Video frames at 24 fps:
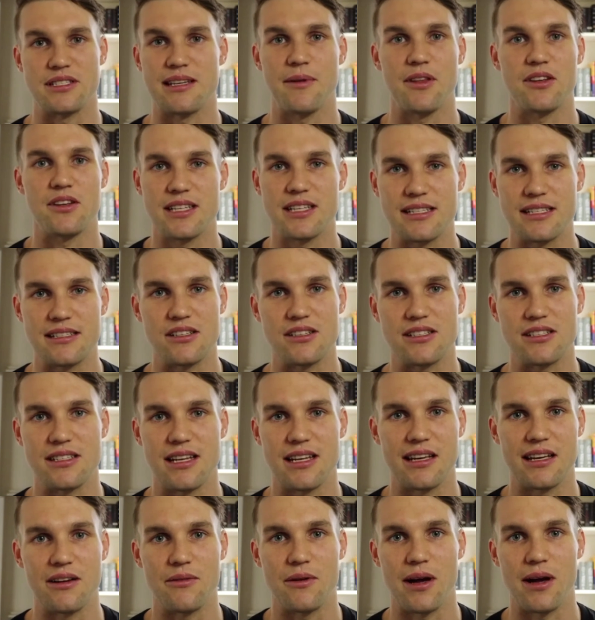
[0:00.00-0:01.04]
those things that you said
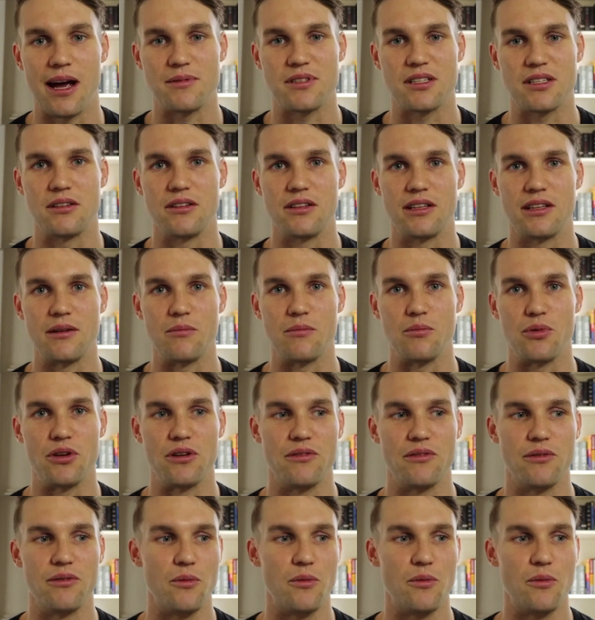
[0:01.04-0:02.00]
there were absolutely beautiful.